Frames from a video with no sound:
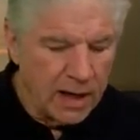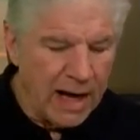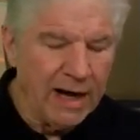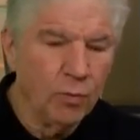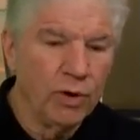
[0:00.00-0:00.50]

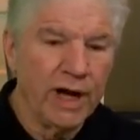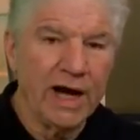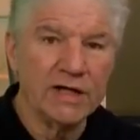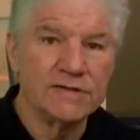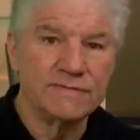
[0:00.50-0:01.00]
I would
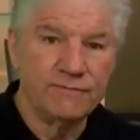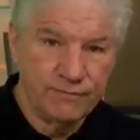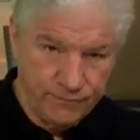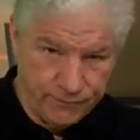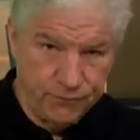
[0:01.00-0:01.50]
ask
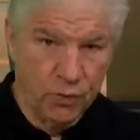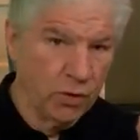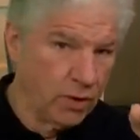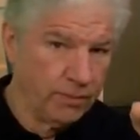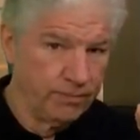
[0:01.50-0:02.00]

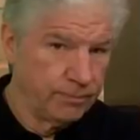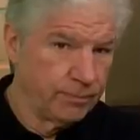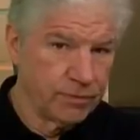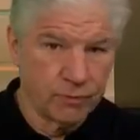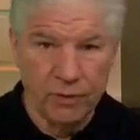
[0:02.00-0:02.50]
for
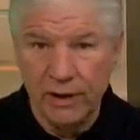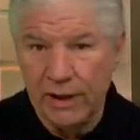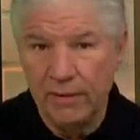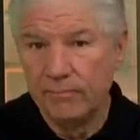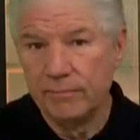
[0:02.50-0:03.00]

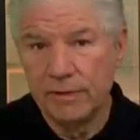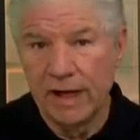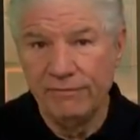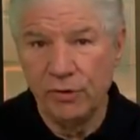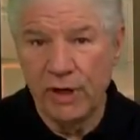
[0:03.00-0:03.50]
three
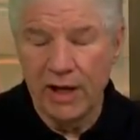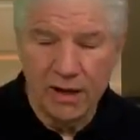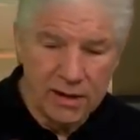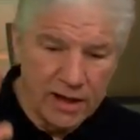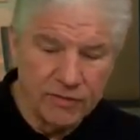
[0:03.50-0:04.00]

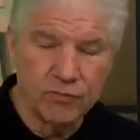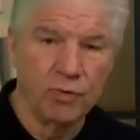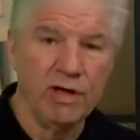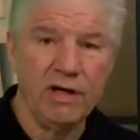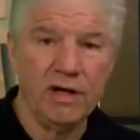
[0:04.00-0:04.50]
Diflucan and
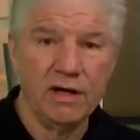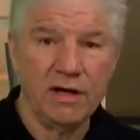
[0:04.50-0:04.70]
three